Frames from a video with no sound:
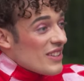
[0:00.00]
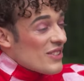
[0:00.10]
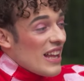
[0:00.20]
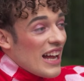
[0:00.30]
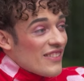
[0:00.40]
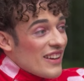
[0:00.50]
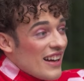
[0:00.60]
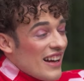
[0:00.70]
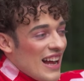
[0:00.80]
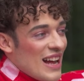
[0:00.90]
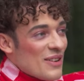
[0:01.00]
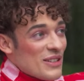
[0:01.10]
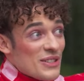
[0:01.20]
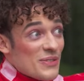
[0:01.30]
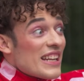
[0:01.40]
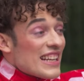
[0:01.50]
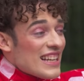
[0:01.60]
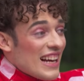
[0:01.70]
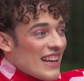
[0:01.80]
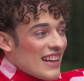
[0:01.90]
to Latvia, which is really
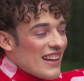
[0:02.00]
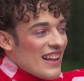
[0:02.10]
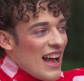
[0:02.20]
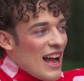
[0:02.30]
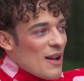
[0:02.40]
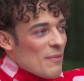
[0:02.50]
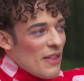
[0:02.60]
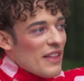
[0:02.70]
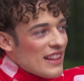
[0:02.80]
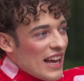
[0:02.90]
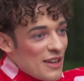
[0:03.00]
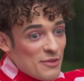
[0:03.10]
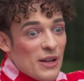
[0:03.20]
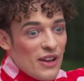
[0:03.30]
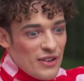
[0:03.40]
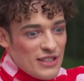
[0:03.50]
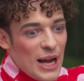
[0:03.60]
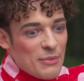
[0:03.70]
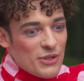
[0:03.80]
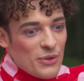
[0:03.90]
exciting. I think that gives me a lot of
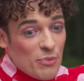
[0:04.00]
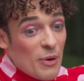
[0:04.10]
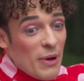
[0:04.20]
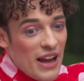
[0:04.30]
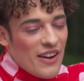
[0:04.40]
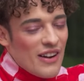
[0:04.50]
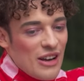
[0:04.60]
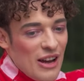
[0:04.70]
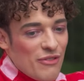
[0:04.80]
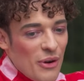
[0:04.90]
time to prepare and